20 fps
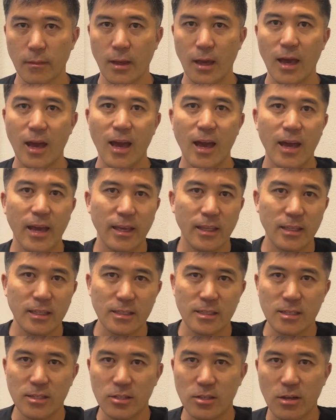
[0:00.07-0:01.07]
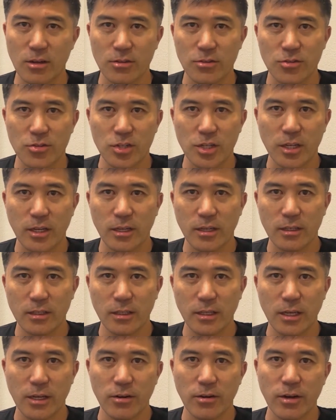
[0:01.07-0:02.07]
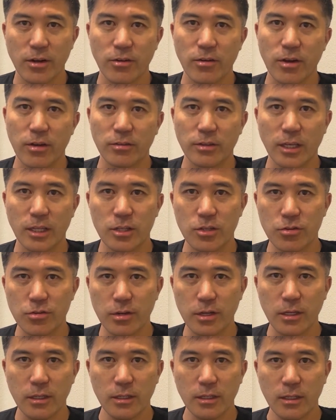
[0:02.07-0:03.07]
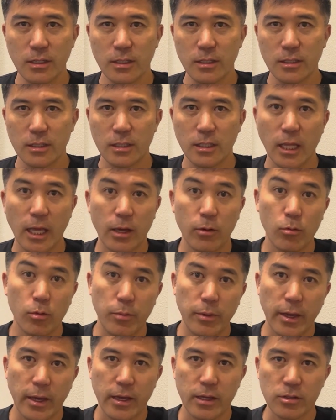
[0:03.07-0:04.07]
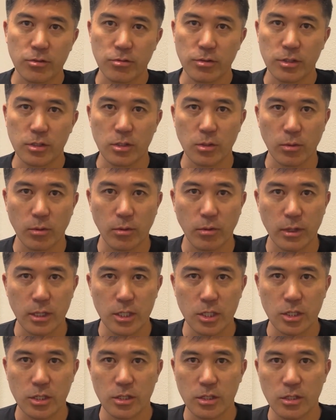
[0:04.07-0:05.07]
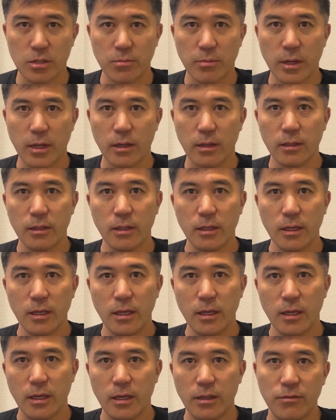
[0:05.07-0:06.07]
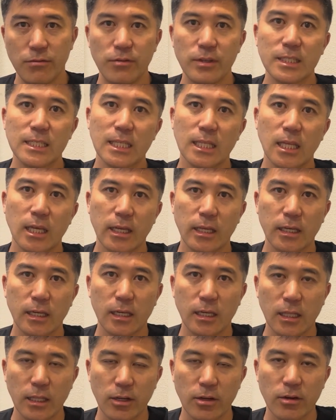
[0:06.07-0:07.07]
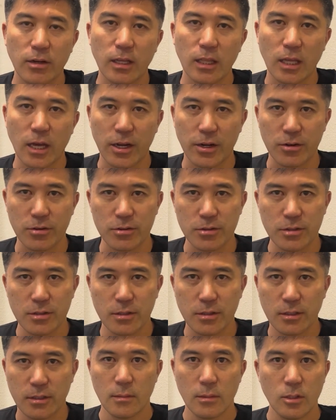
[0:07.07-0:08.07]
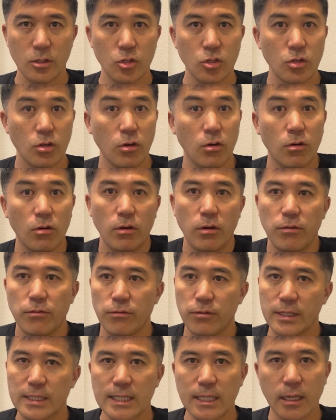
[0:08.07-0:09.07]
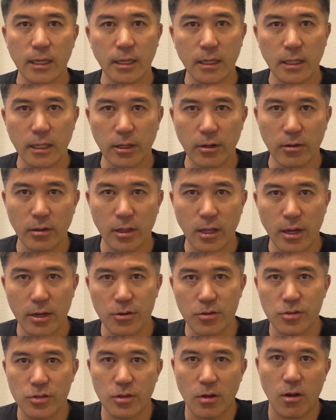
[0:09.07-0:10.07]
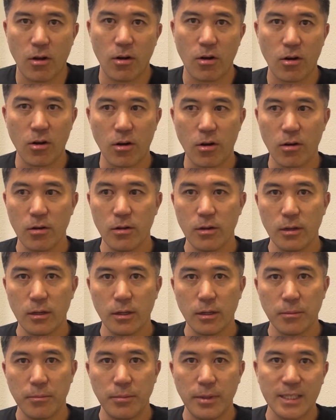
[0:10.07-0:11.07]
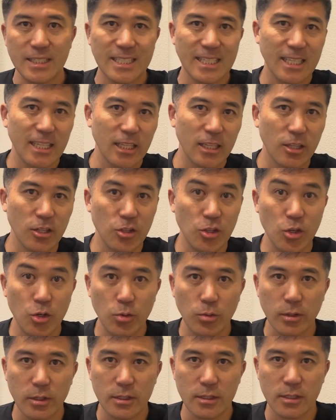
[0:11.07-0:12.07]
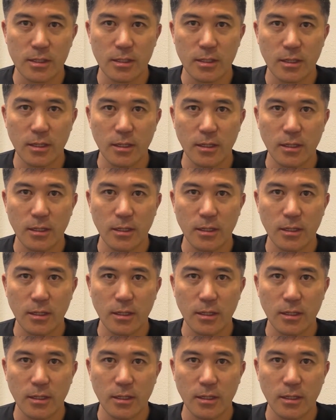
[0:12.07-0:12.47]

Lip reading: Hi, this is Dr. Chan here at Crown Dentistry. Today we'll be answering some questions about Invisalign clear aligners. So Invisalign clear aligners are basically the newest